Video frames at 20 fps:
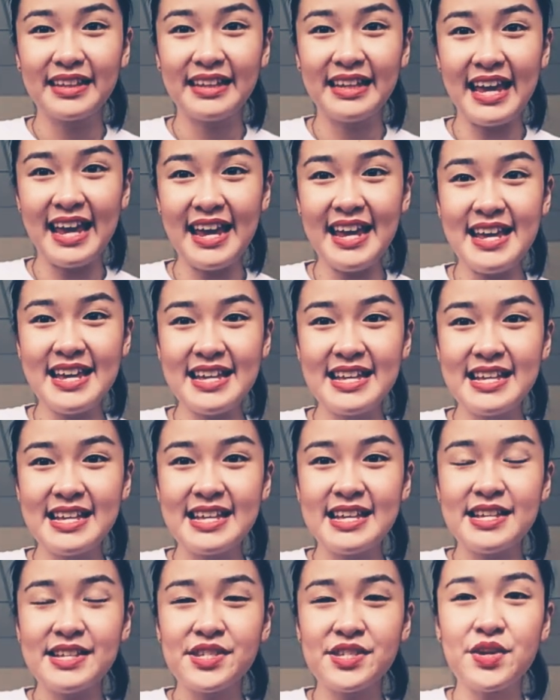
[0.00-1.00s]
Okay?
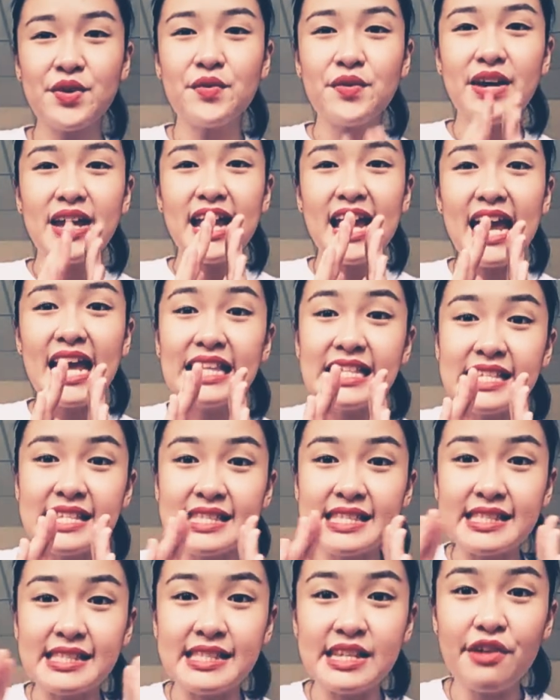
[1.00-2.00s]
So it's
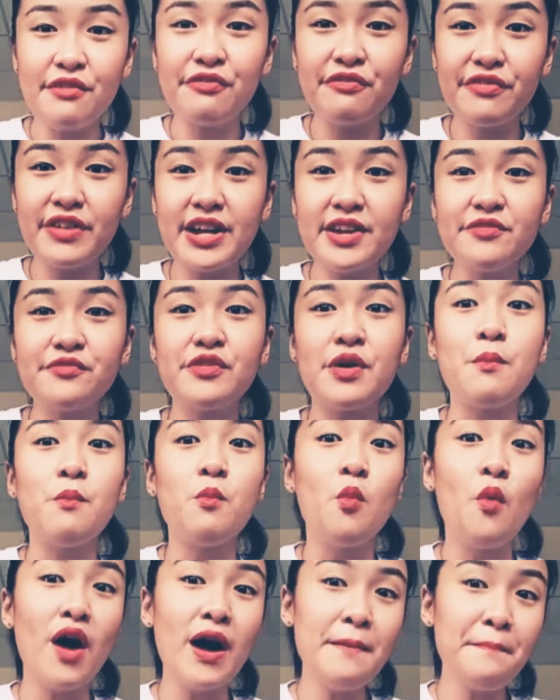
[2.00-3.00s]
different from
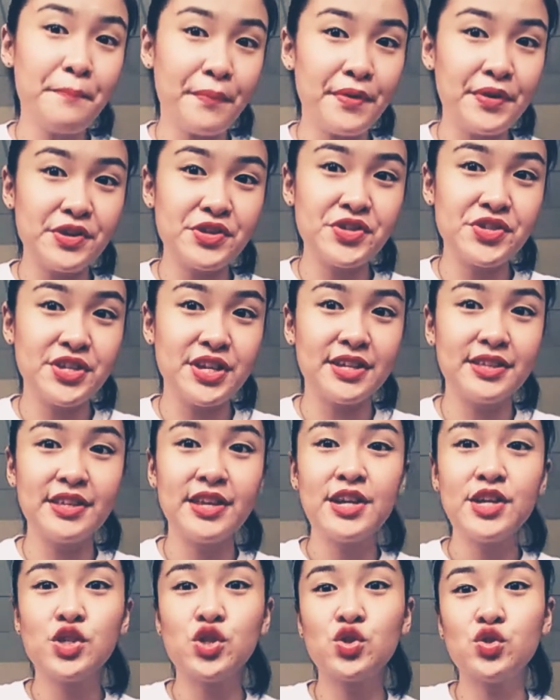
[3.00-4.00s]
one person
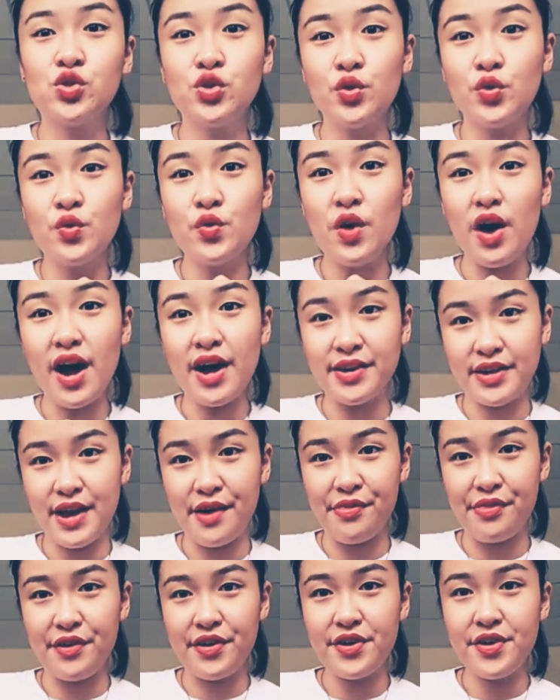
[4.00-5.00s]
to
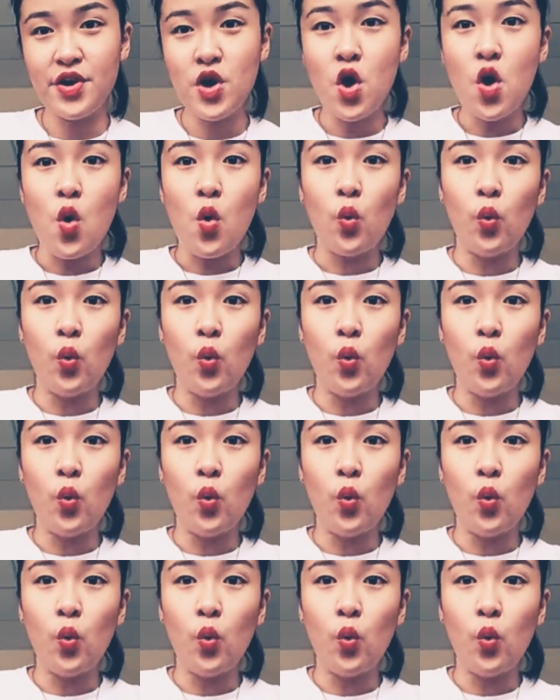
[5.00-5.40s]
another,